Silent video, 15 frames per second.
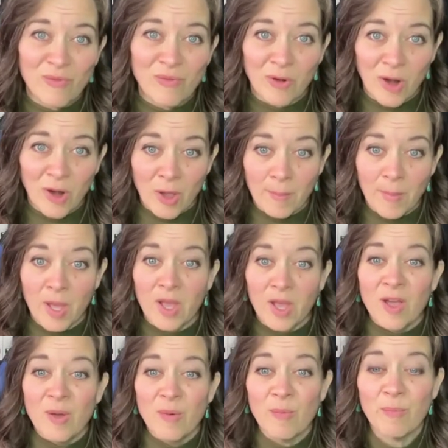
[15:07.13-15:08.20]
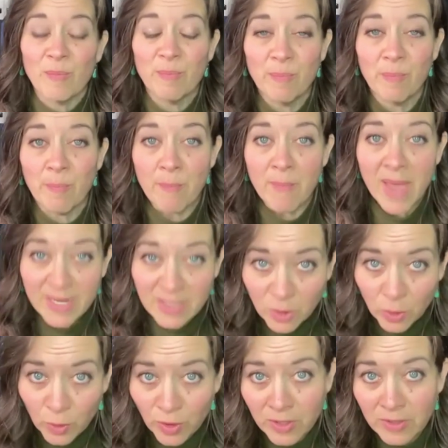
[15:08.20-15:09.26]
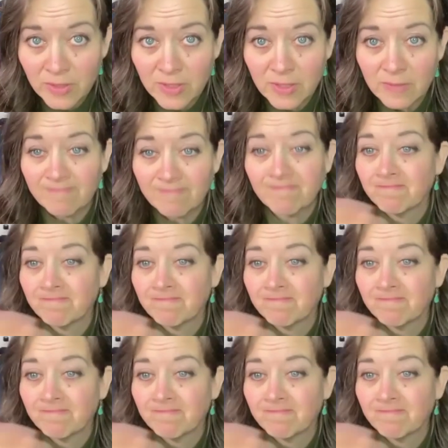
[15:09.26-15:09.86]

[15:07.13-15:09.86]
from mentors